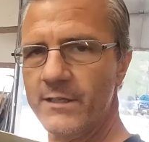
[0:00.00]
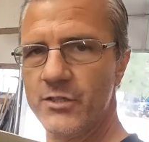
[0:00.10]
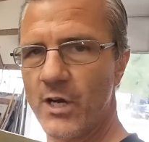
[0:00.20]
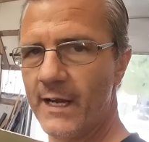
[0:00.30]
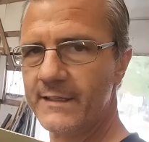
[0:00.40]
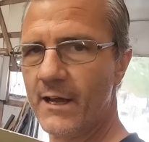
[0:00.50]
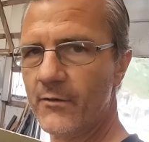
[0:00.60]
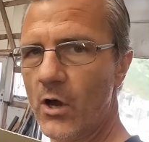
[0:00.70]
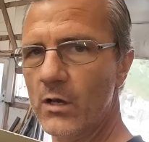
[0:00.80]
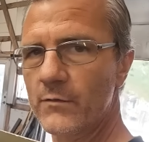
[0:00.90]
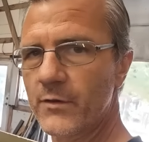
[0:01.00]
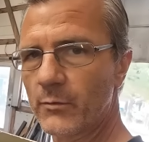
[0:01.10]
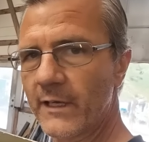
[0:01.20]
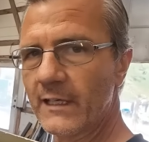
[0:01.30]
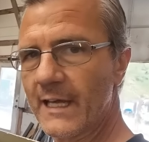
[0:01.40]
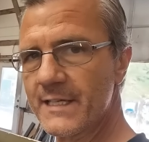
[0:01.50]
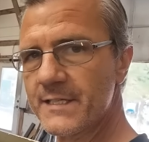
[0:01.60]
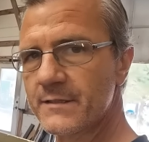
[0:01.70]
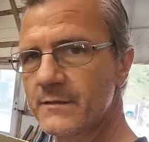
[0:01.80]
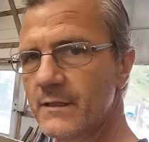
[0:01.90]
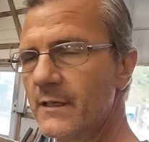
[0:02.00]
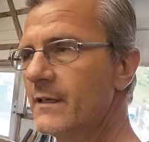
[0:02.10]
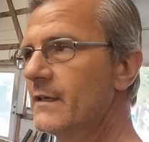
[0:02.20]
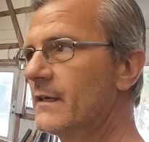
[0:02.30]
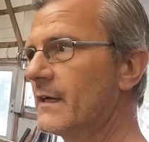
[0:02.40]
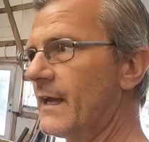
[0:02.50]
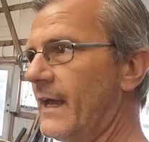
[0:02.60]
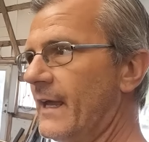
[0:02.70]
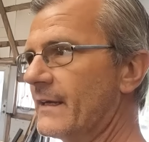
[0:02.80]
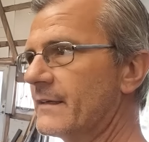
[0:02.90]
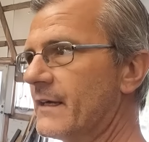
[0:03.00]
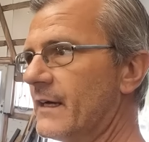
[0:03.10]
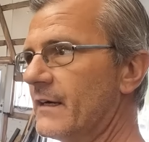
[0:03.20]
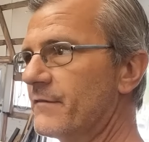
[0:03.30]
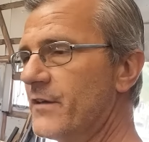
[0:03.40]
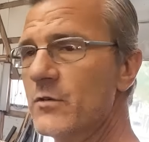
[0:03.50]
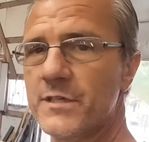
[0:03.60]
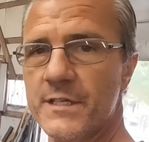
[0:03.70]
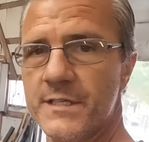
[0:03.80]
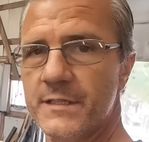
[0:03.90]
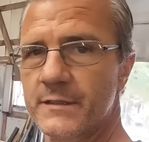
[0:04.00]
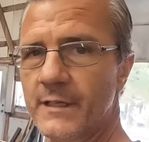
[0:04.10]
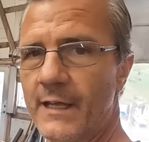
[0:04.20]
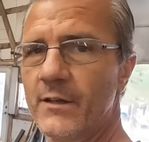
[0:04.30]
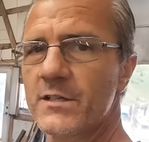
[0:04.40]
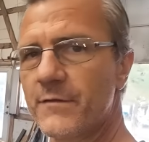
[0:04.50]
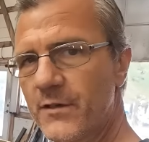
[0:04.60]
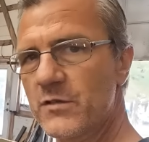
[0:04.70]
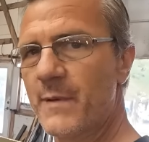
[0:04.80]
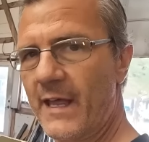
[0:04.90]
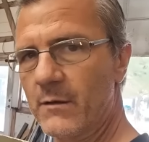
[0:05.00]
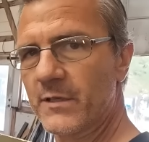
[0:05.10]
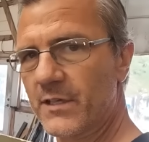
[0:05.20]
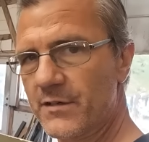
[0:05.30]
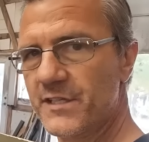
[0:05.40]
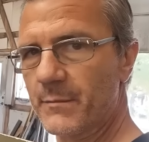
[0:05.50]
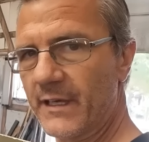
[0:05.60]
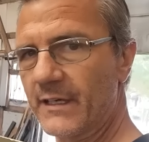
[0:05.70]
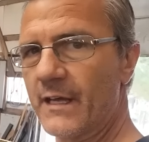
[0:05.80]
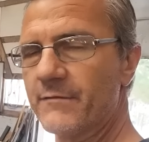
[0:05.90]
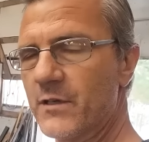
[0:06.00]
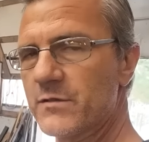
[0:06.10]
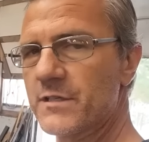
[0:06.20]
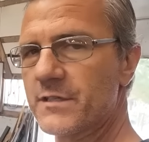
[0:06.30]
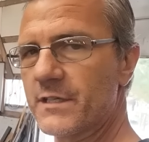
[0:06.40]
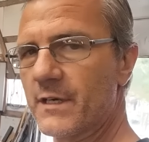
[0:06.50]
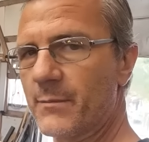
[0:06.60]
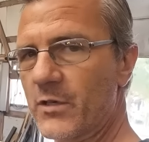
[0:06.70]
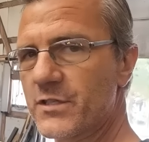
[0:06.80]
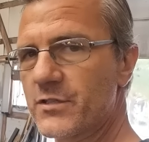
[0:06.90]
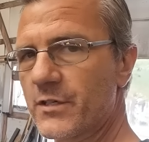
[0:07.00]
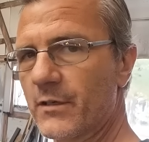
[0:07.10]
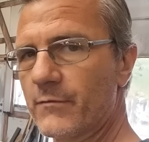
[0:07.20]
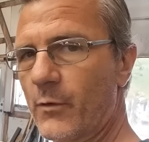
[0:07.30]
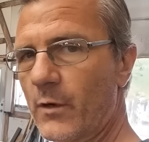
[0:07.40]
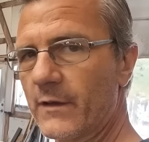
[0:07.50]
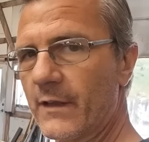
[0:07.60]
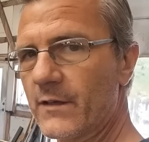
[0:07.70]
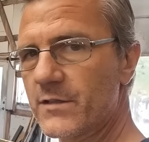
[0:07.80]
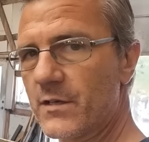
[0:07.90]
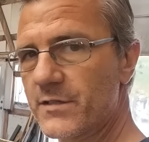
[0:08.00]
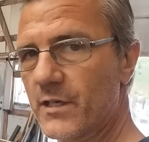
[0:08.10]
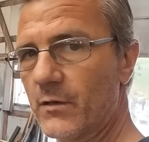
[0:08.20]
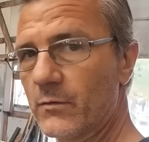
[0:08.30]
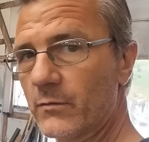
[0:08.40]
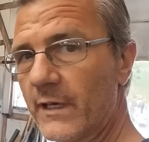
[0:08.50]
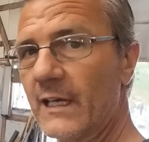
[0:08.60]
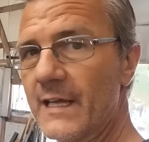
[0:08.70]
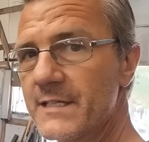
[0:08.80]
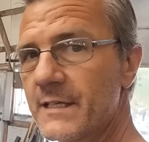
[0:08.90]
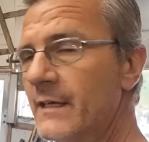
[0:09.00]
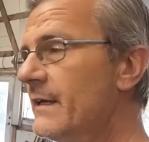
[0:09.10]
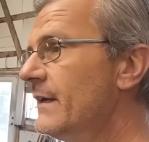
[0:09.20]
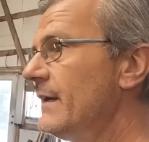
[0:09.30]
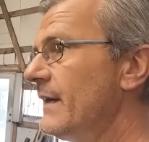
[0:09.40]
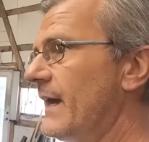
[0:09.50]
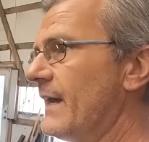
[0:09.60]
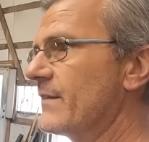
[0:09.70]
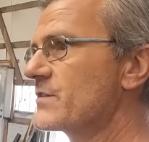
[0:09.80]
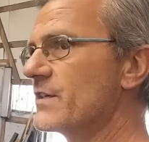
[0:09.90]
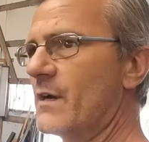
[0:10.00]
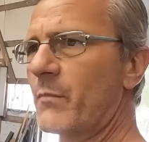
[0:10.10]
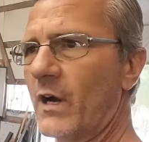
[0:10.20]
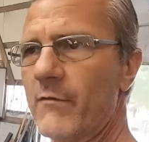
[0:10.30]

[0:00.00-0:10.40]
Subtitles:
to track down all of the relays and fuses, and there's a fuse panel, but there's some inline fuses that a person should look for, and then there's also relays. And there's a number